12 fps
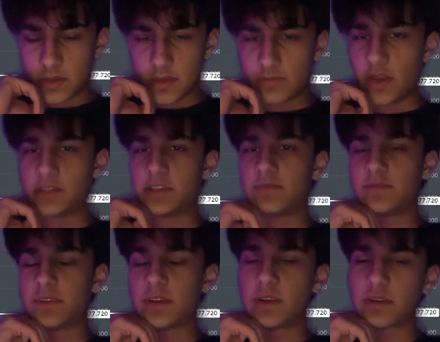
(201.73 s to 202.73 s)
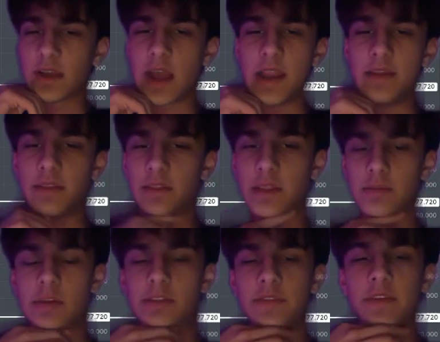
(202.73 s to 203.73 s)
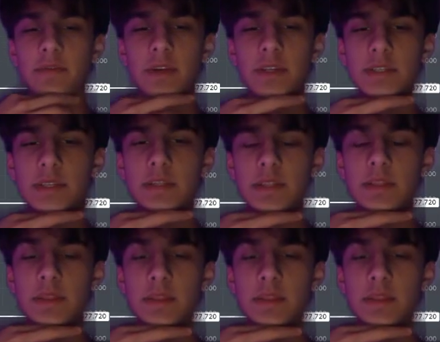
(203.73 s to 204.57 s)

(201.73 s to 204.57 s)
Relative it looked like relative equals in the